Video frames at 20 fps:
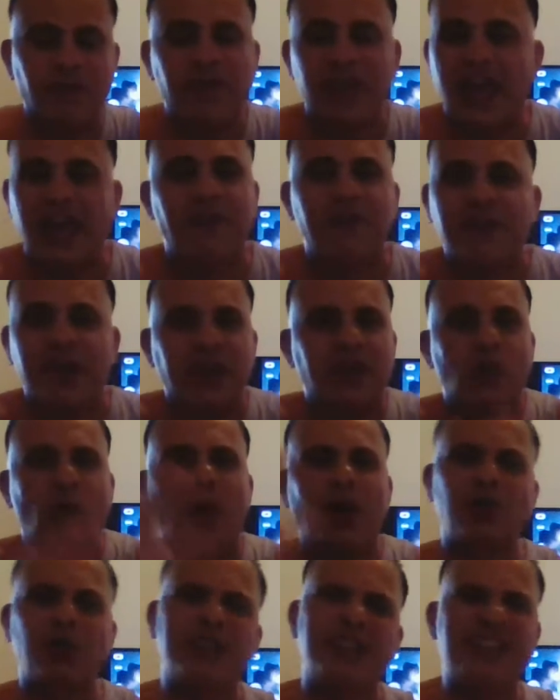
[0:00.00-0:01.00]
Yeah,
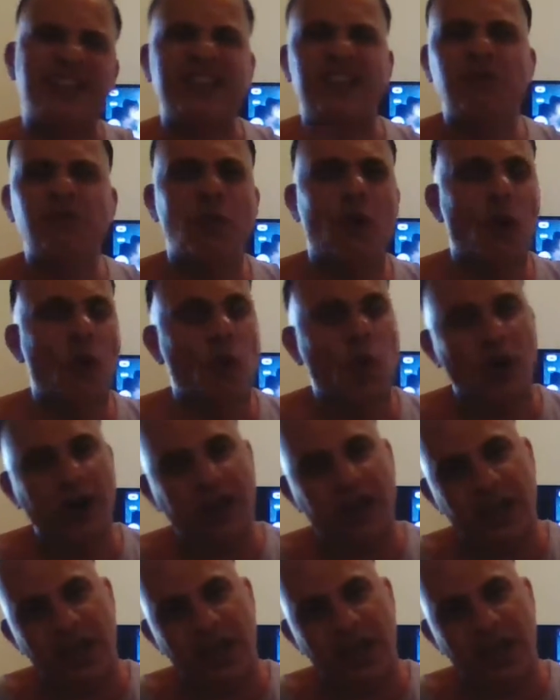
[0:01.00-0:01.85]
anyway, we do not want to